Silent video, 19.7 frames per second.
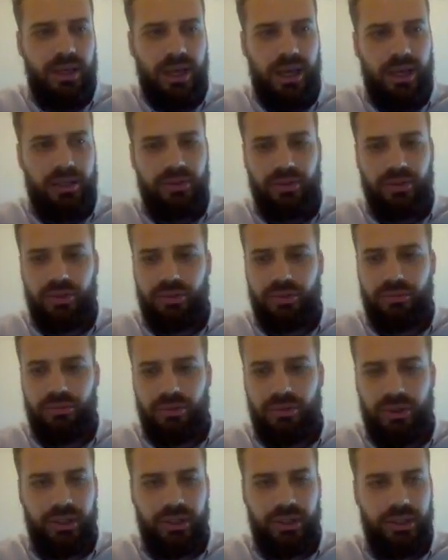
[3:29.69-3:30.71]
Analog
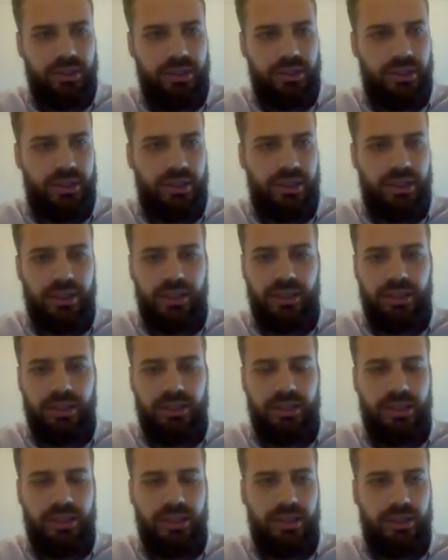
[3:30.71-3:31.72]
write.
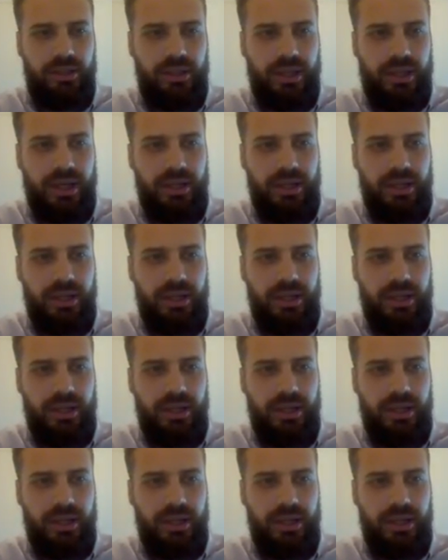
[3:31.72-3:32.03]
Now,